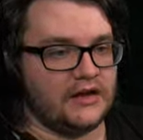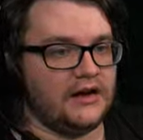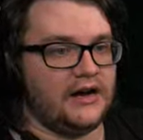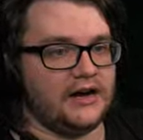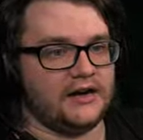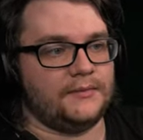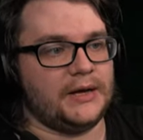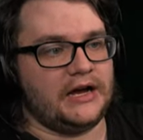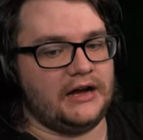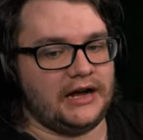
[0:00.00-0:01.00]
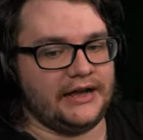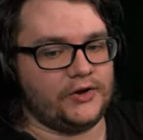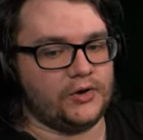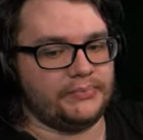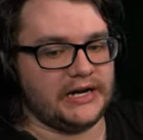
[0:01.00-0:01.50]
Um, I
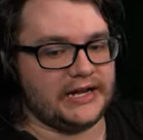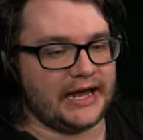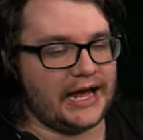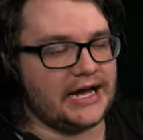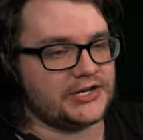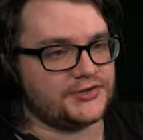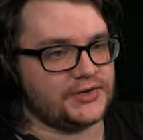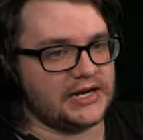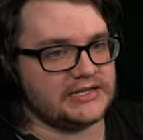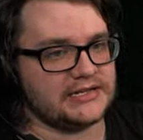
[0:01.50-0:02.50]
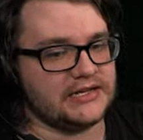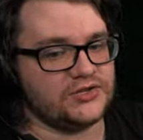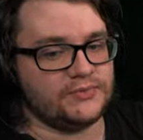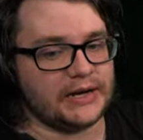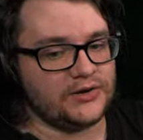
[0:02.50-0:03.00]
incorporate cash strats
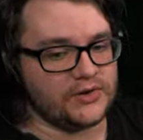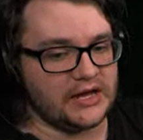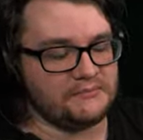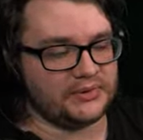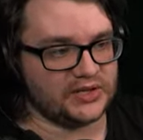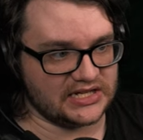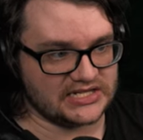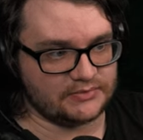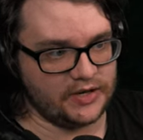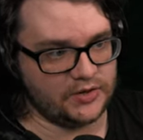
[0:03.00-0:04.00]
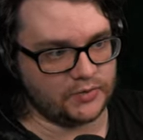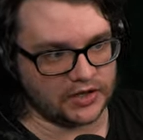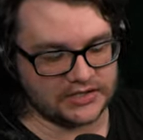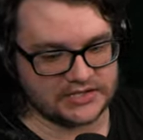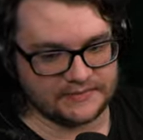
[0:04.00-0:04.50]
into my new game plus
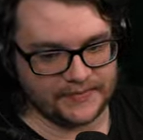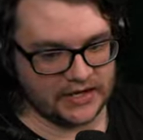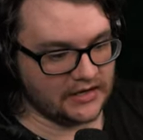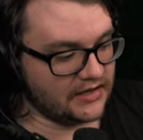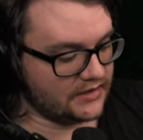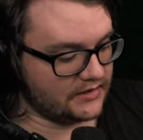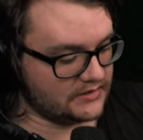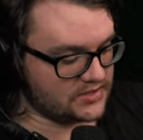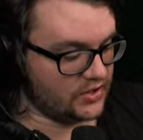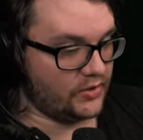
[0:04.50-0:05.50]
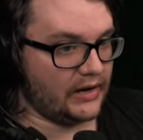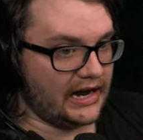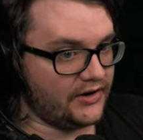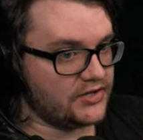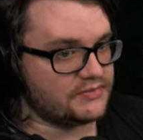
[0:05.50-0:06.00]
speedruns. So how
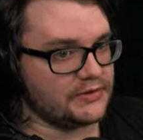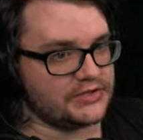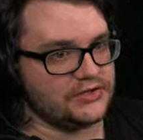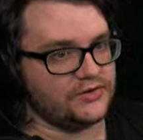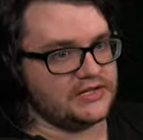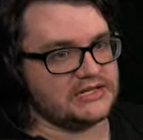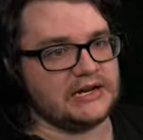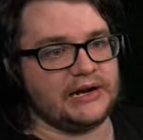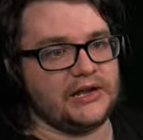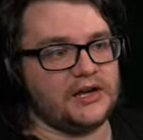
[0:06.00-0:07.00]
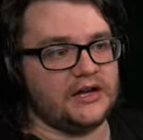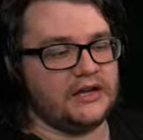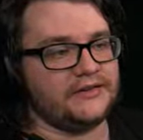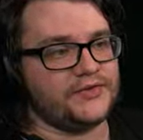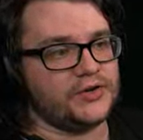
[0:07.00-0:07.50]
are you supposed to do this area
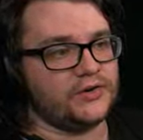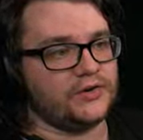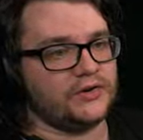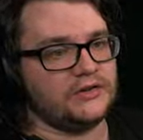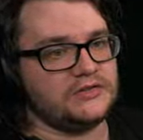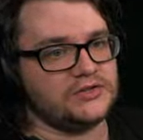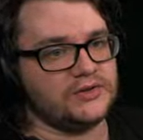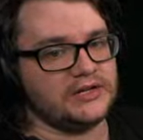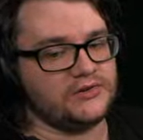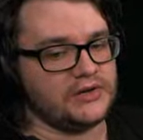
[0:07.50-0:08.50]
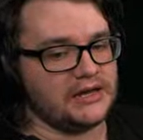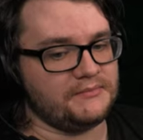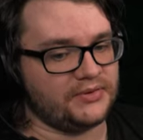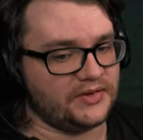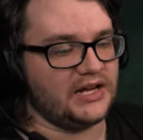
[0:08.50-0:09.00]
if you're doing new game
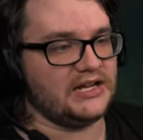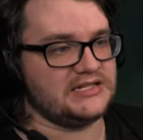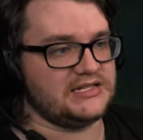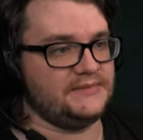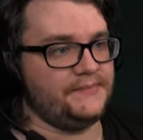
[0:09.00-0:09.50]
plus